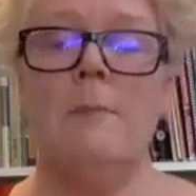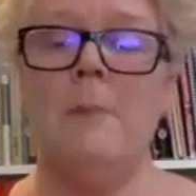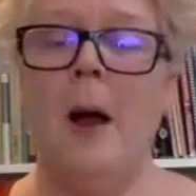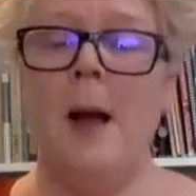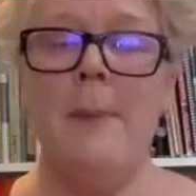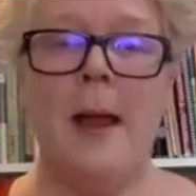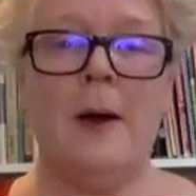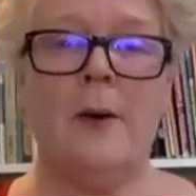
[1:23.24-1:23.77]

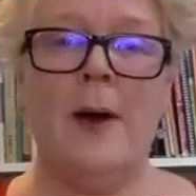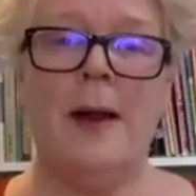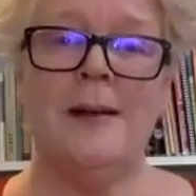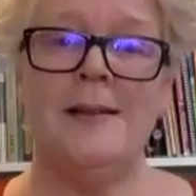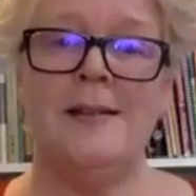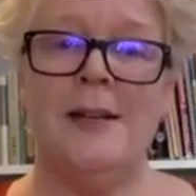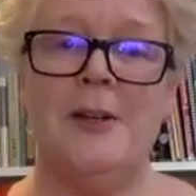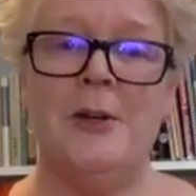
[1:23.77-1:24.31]
my background
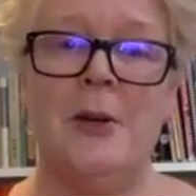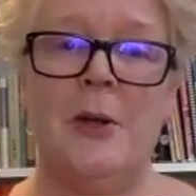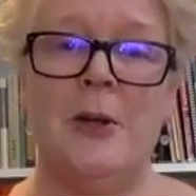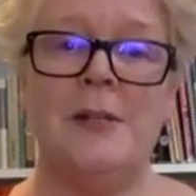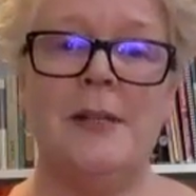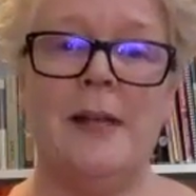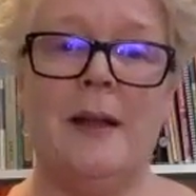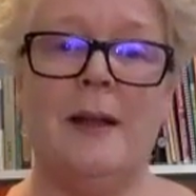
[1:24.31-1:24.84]
is in
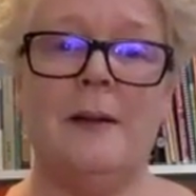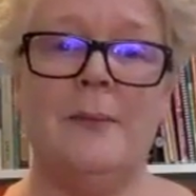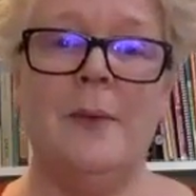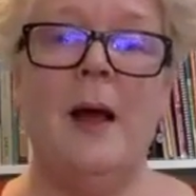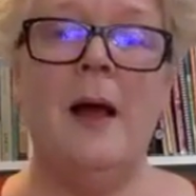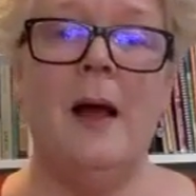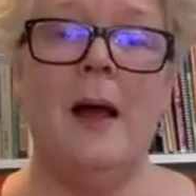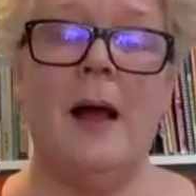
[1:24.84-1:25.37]
nursing
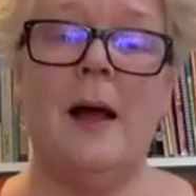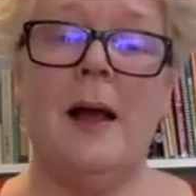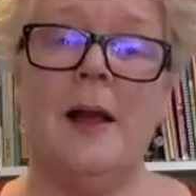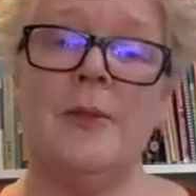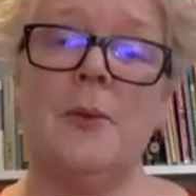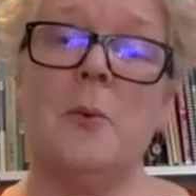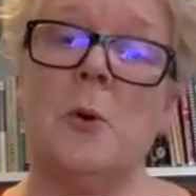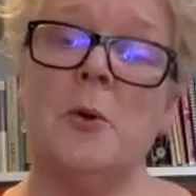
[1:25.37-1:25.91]

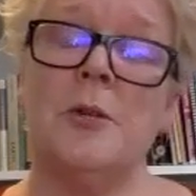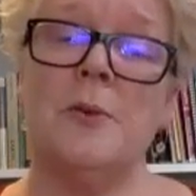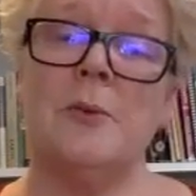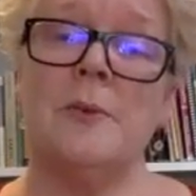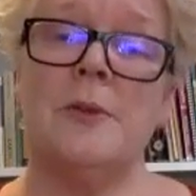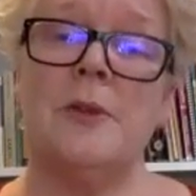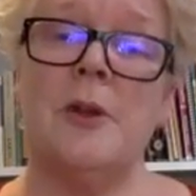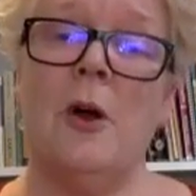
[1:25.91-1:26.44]
at the Royal
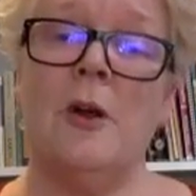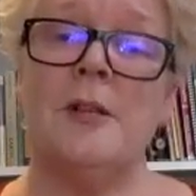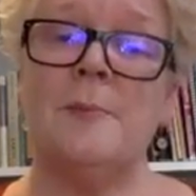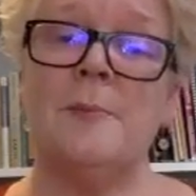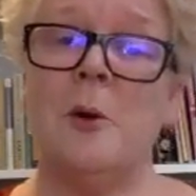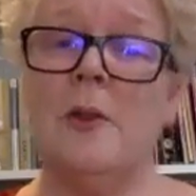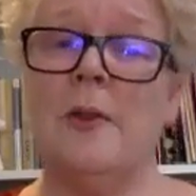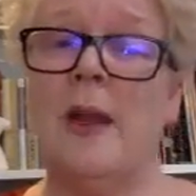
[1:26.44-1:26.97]
Children's
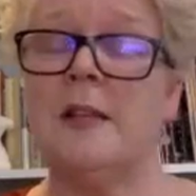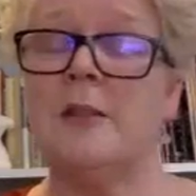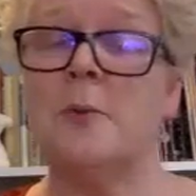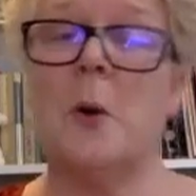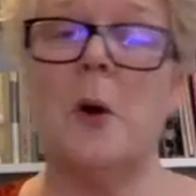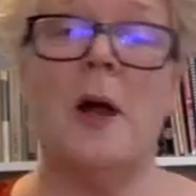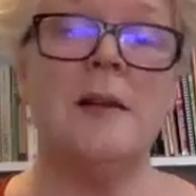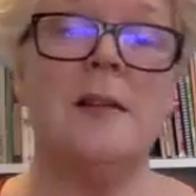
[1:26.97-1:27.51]
Hospital, and that's
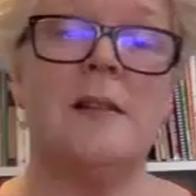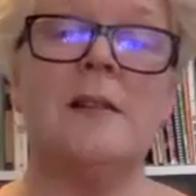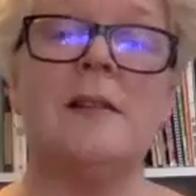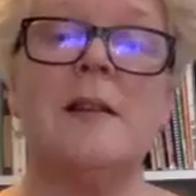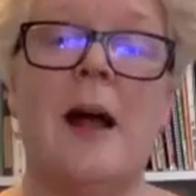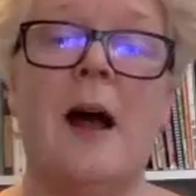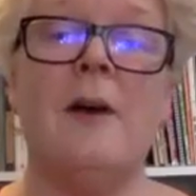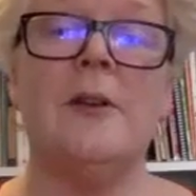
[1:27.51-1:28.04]
where I
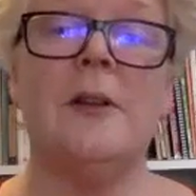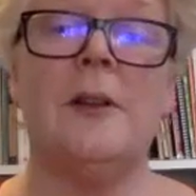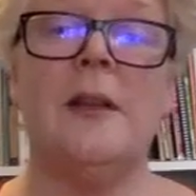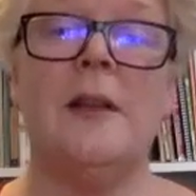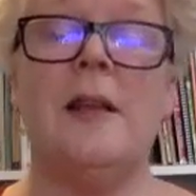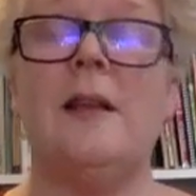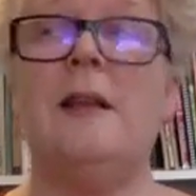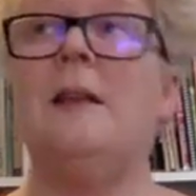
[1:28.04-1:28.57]
discovered
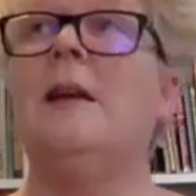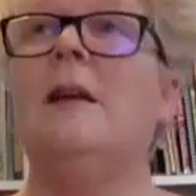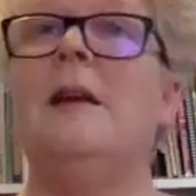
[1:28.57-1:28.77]
the